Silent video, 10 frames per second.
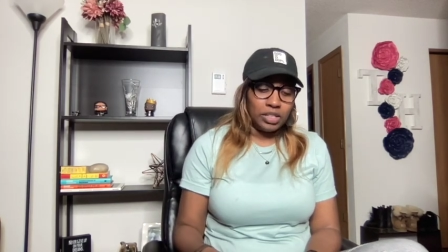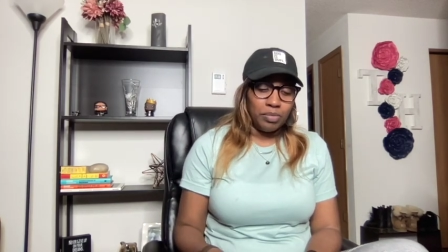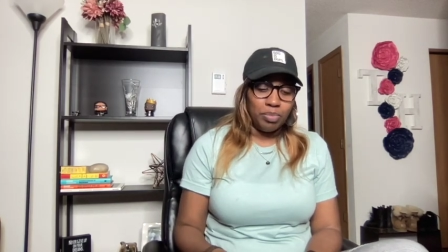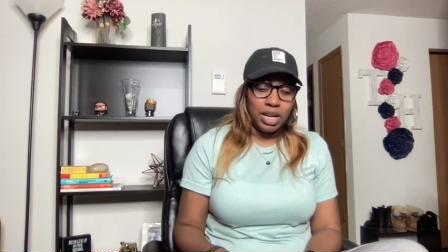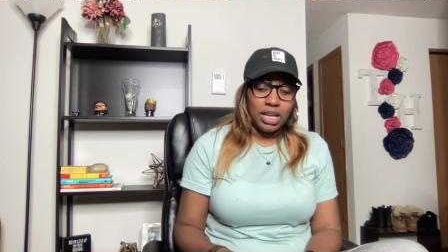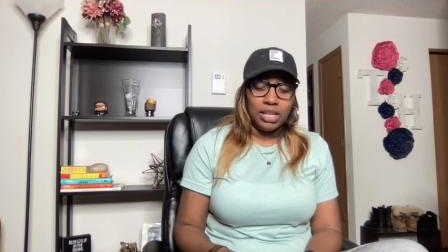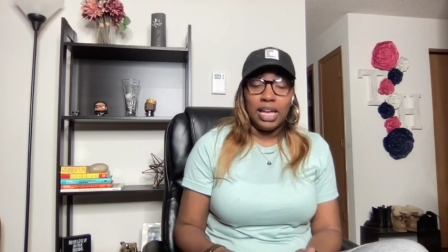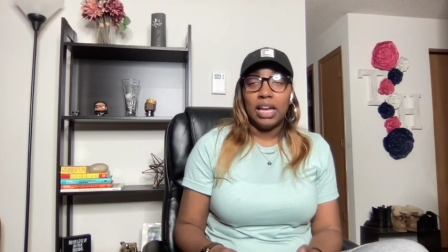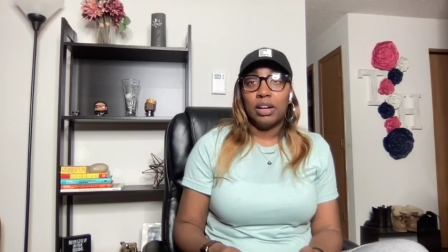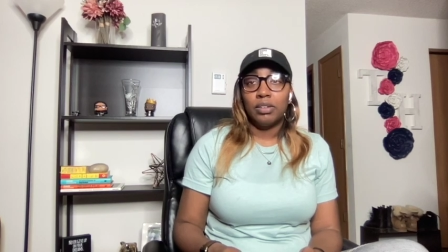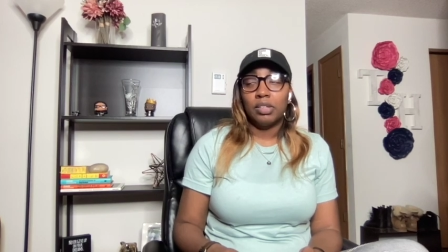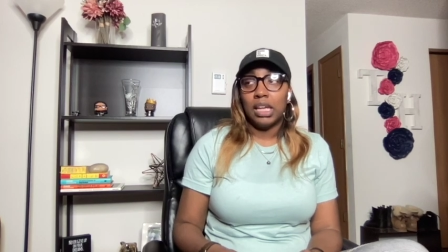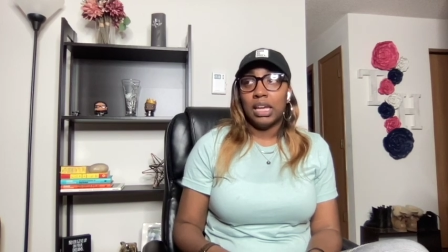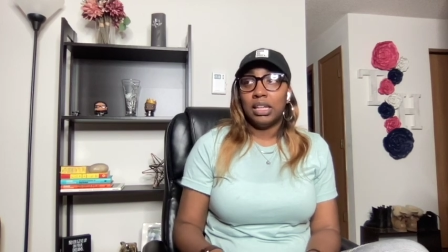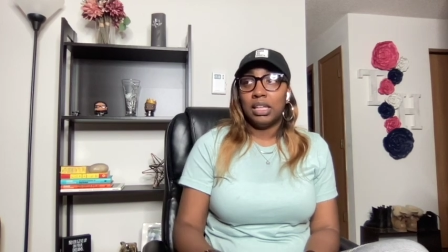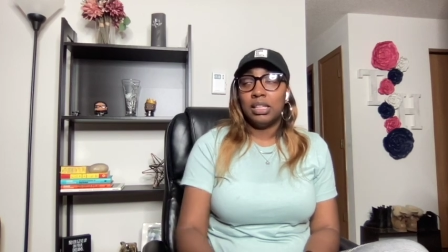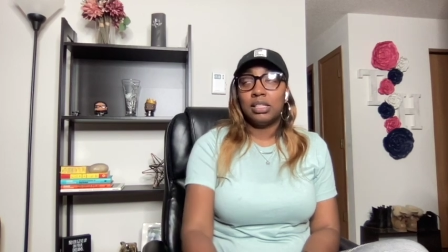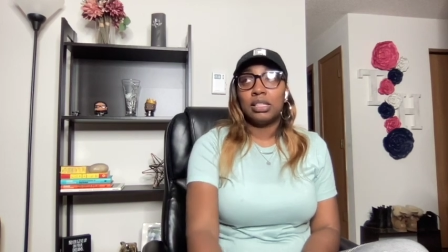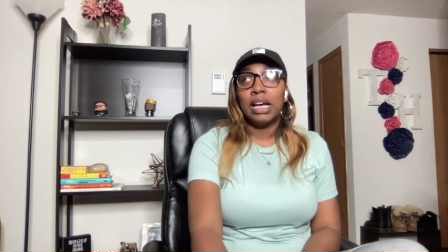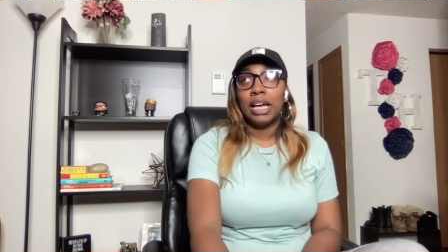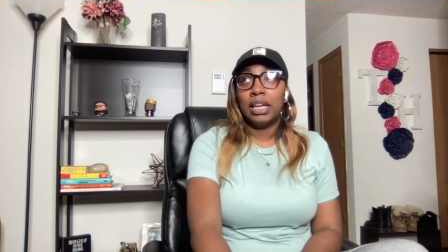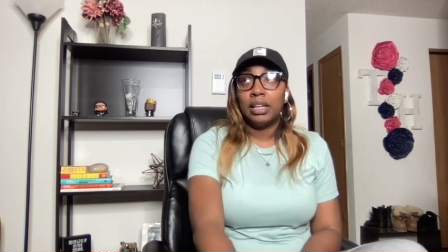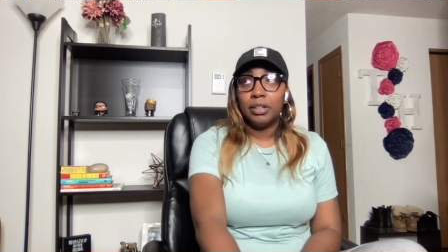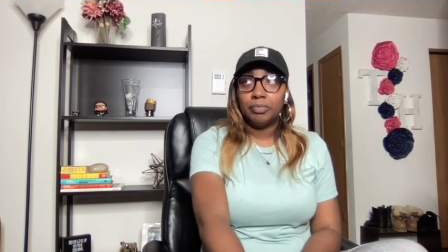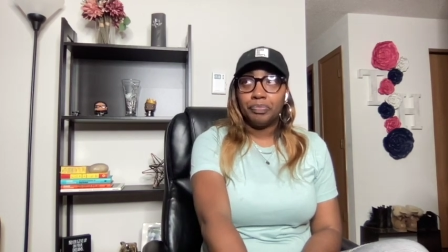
to break it down, and he's like,